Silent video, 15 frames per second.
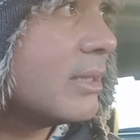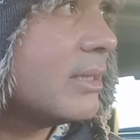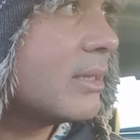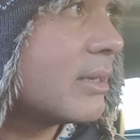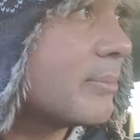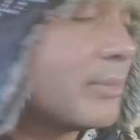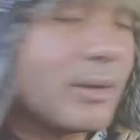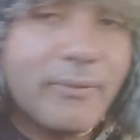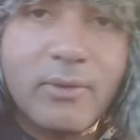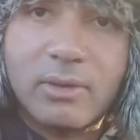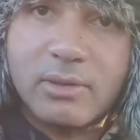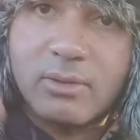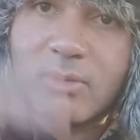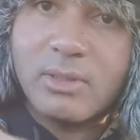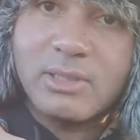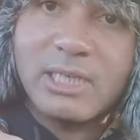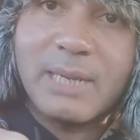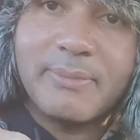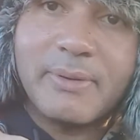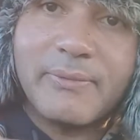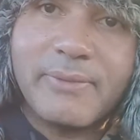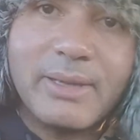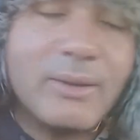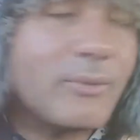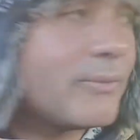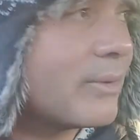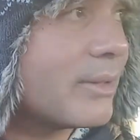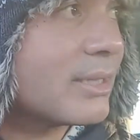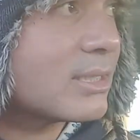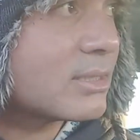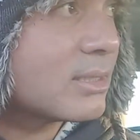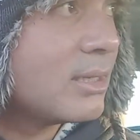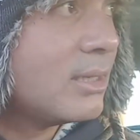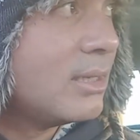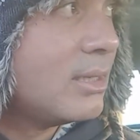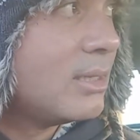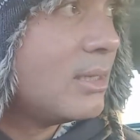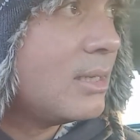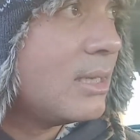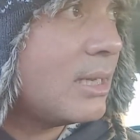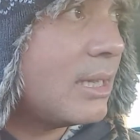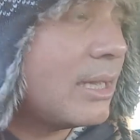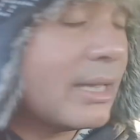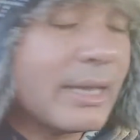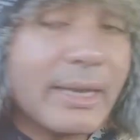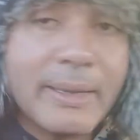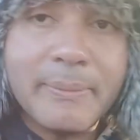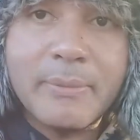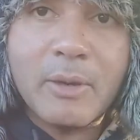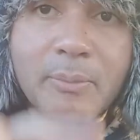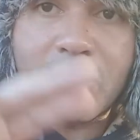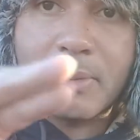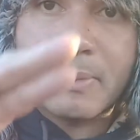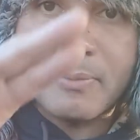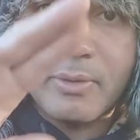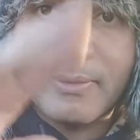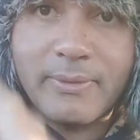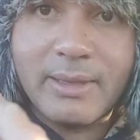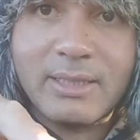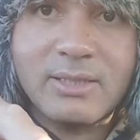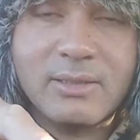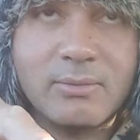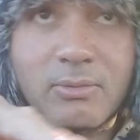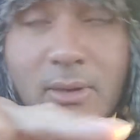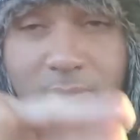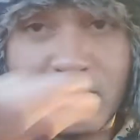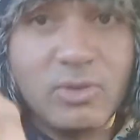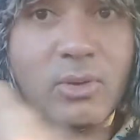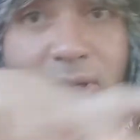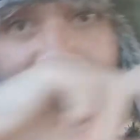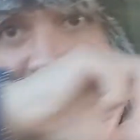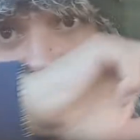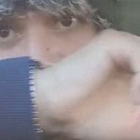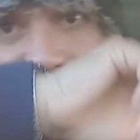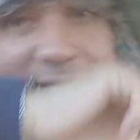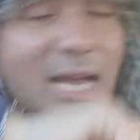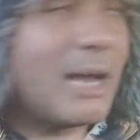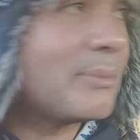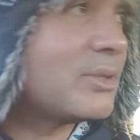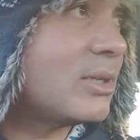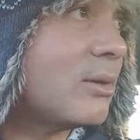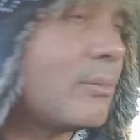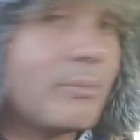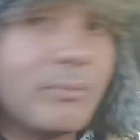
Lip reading: here, but I've got to do a separate file for this. I'll probably put this, well, I'll show you a wee caption up